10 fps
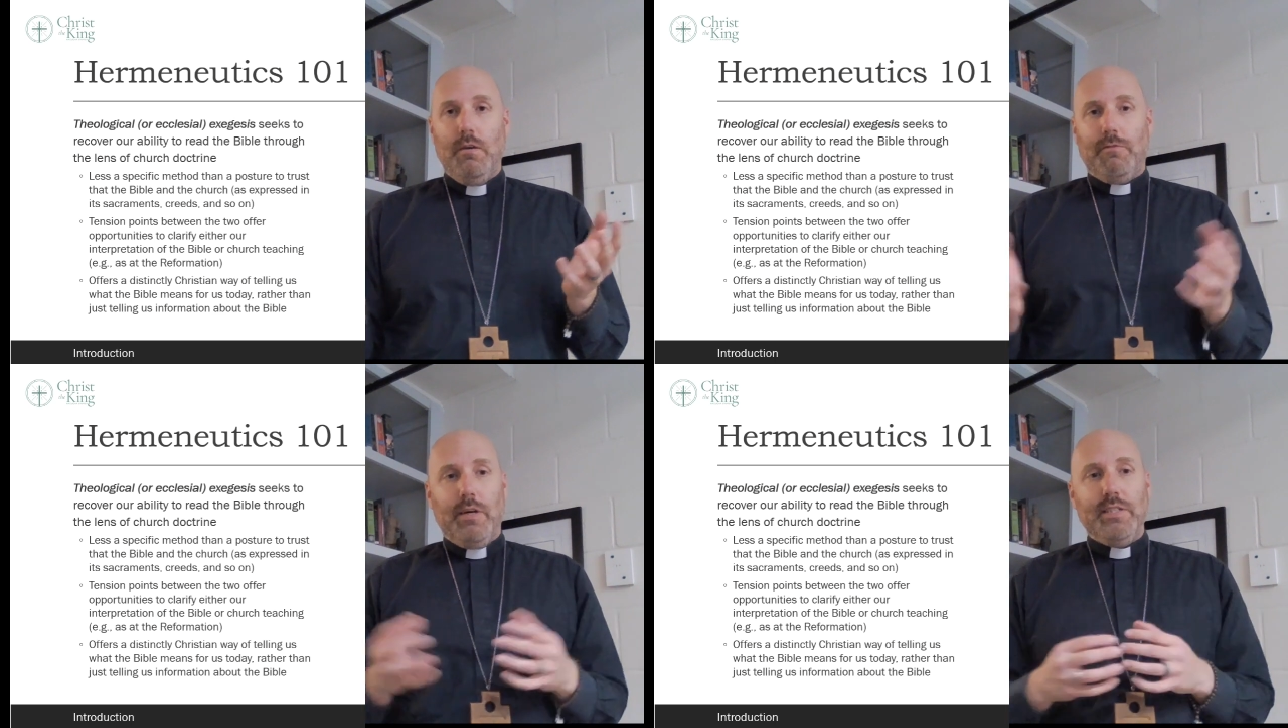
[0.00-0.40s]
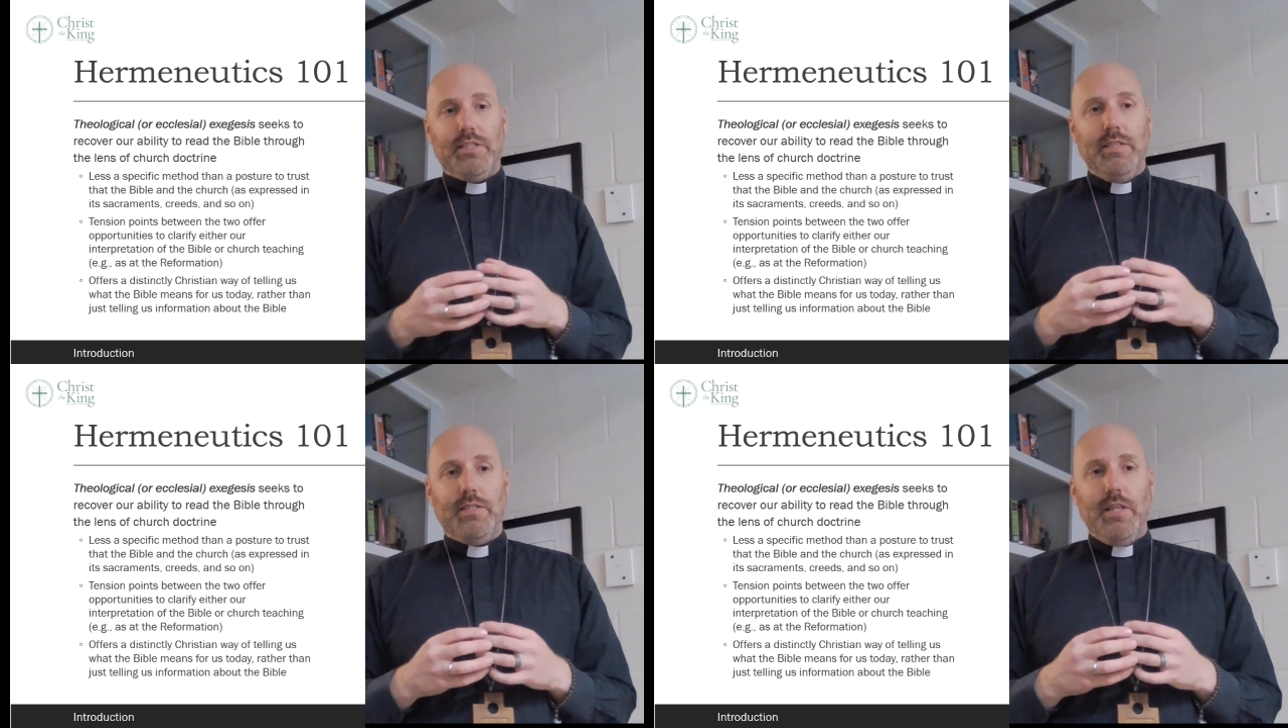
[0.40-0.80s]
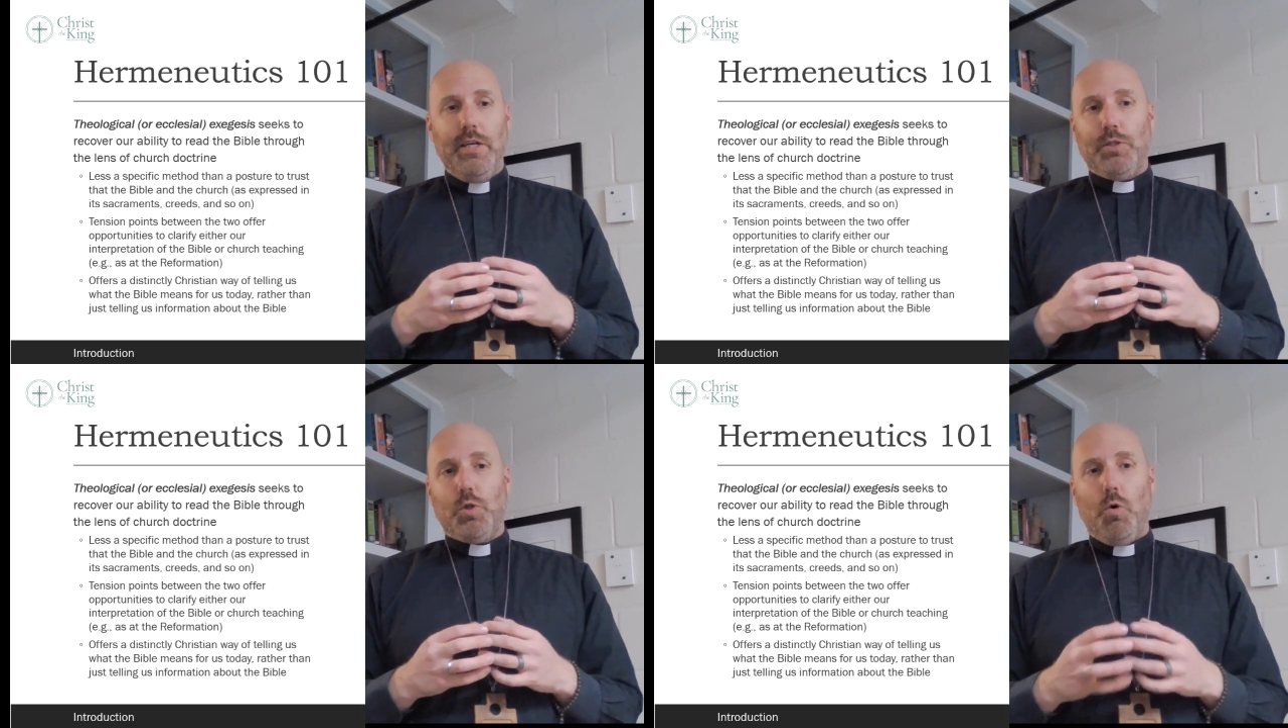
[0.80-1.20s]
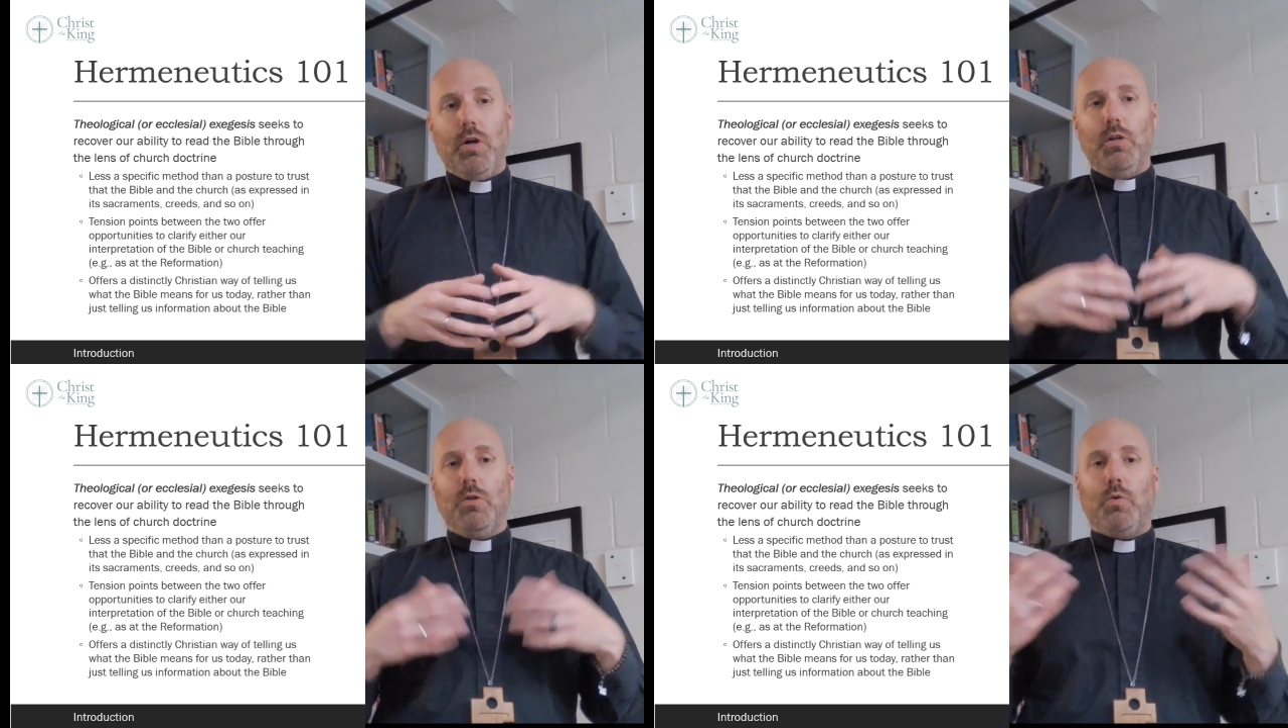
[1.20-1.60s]
For instance, the
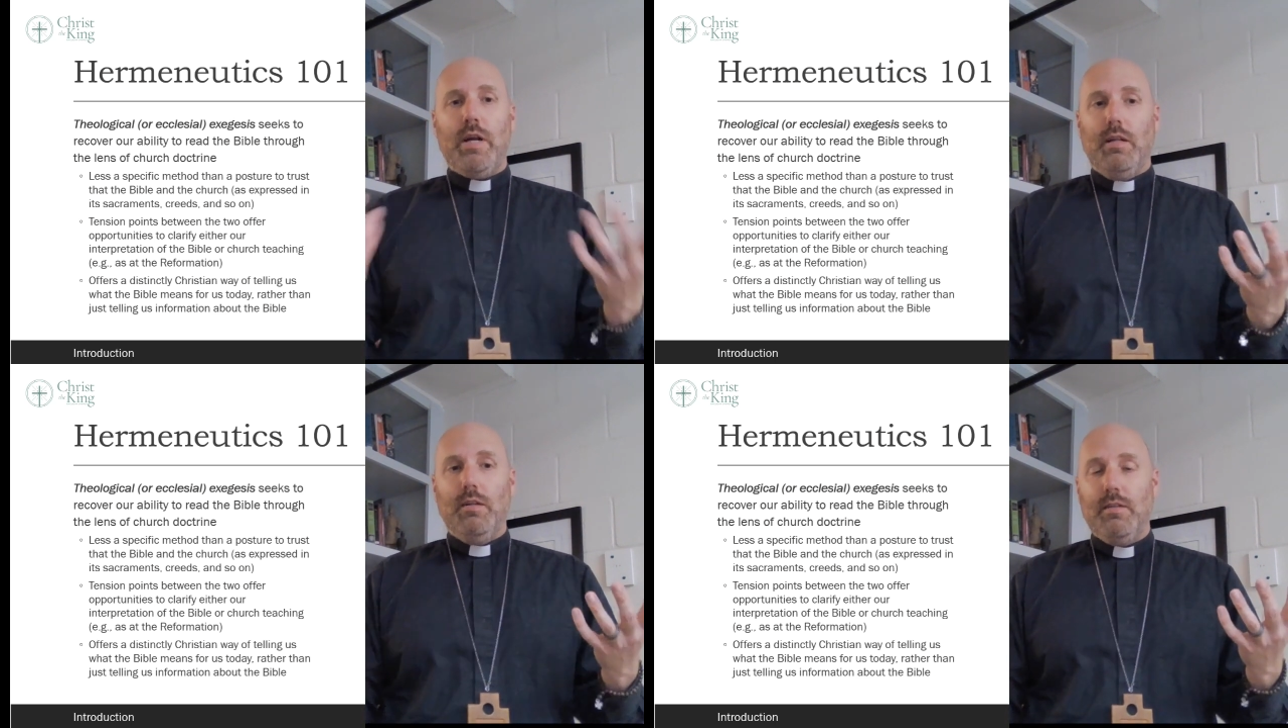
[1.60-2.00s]
historical critical,